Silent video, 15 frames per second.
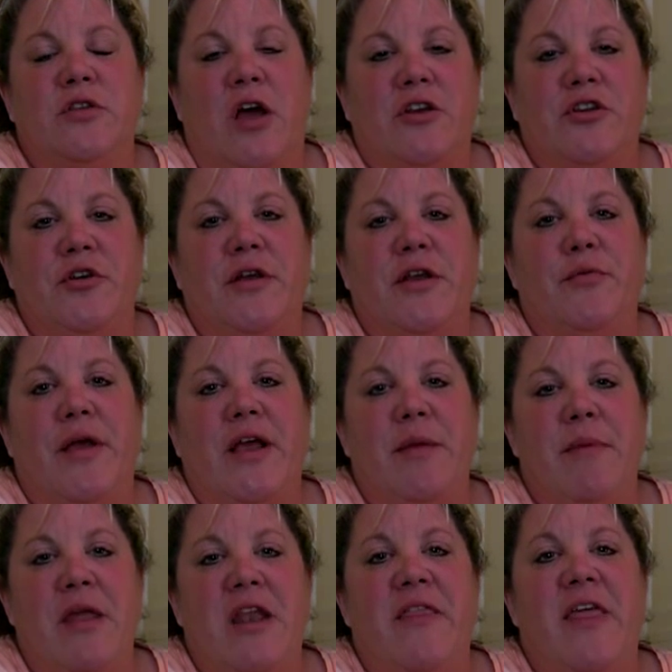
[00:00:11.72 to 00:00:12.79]
doctor had
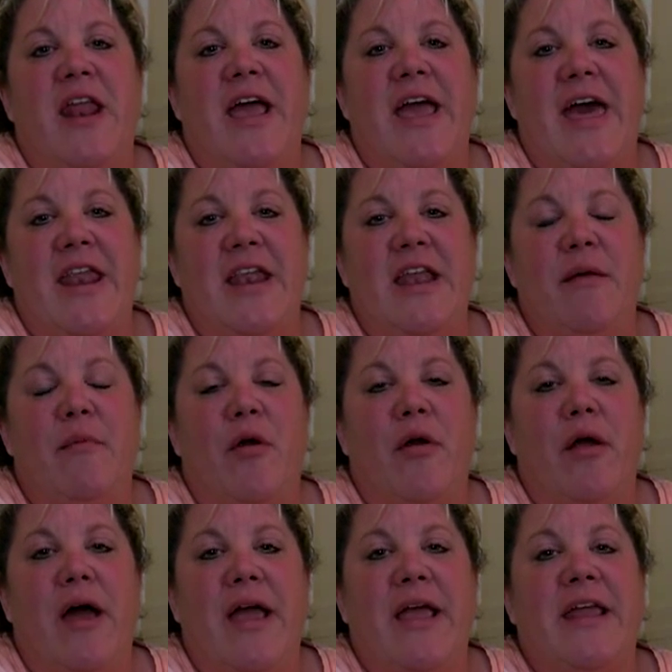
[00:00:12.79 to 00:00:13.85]
recommended that I had an
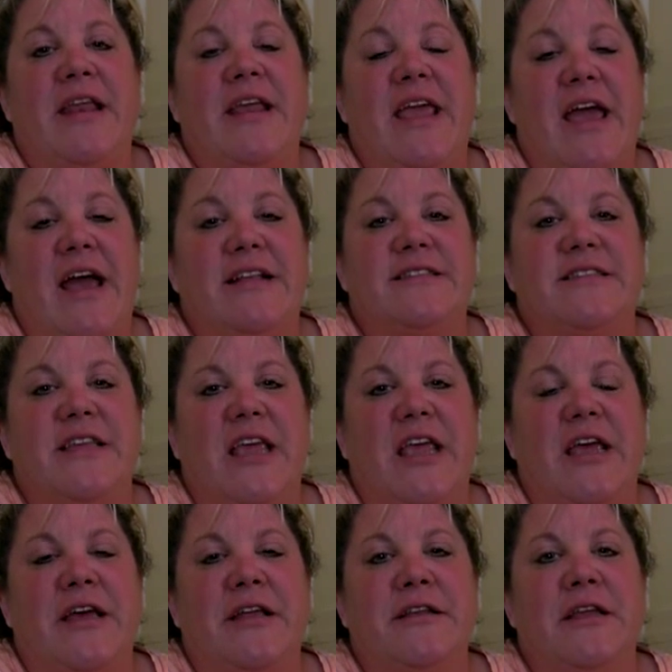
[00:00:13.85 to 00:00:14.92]
MRI and a CAT
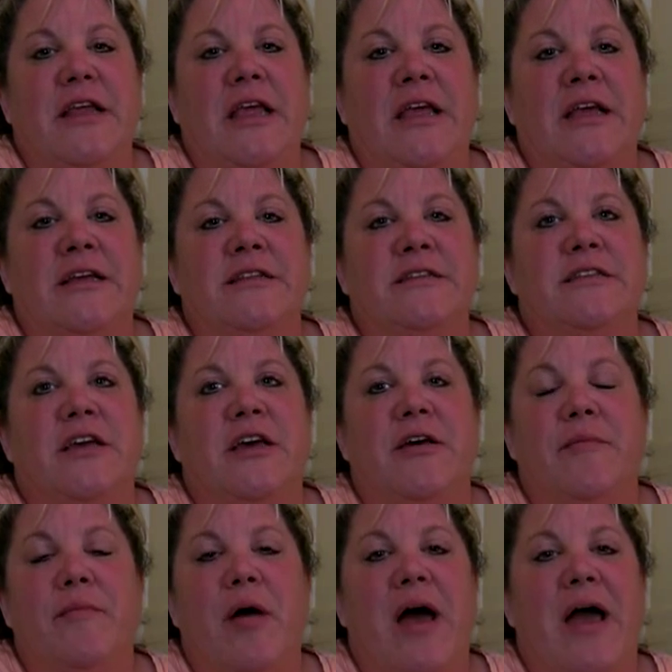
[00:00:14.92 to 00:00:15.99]
scan, and
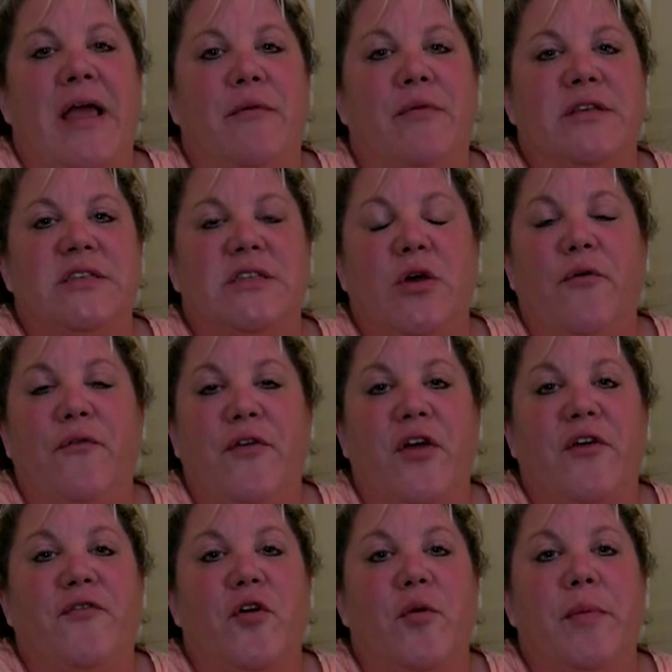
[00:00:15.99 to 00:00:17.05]
I was so
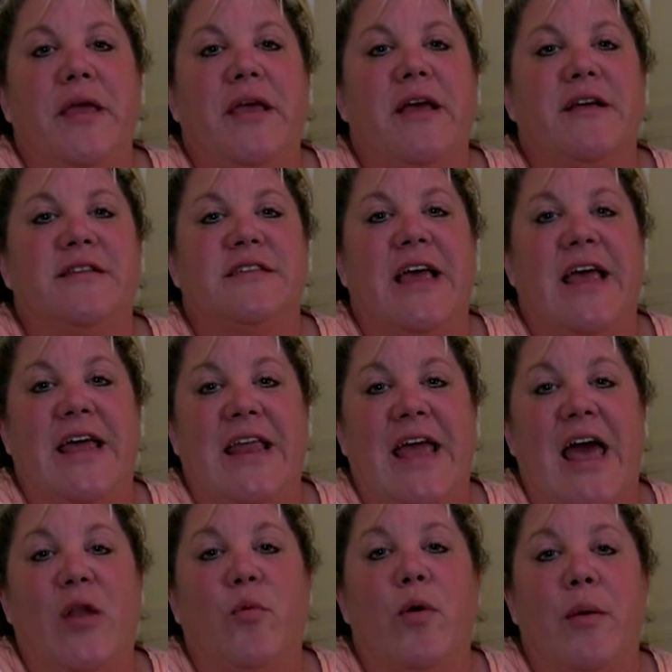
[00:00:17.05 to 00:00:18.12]
fearful because I had
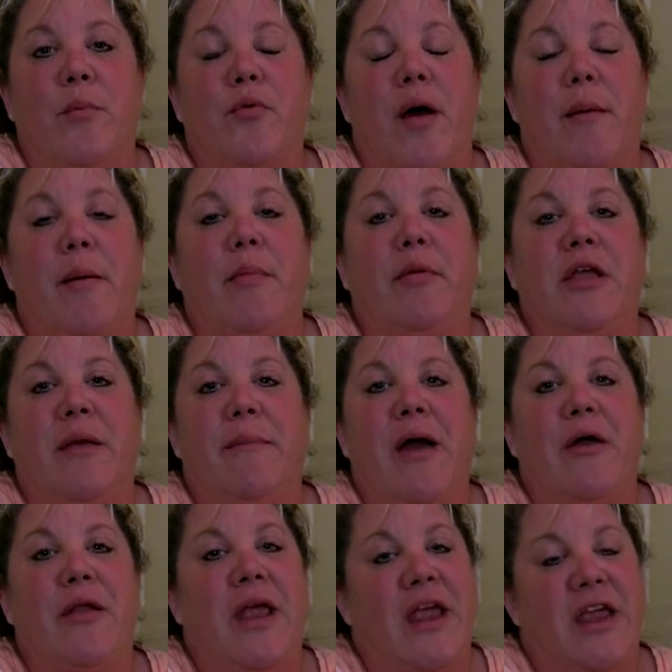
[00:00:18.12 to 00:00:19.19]
had one probably
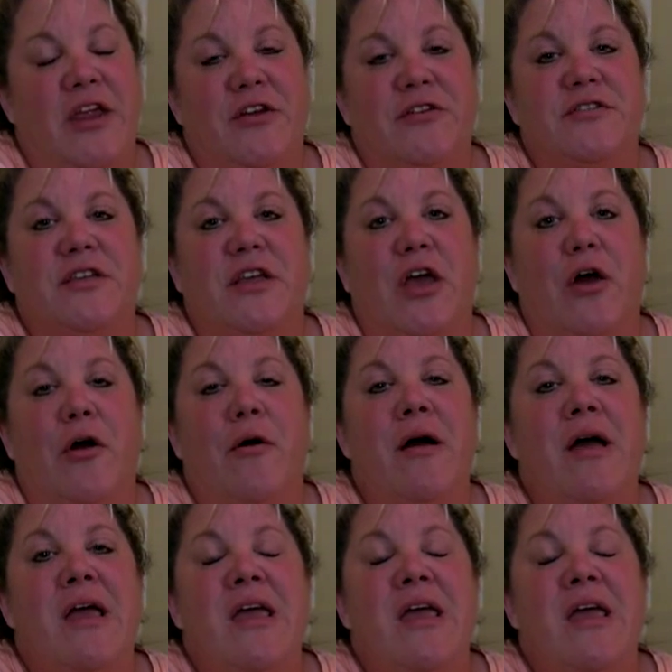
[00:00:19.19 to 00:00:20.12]
about 8 years ago.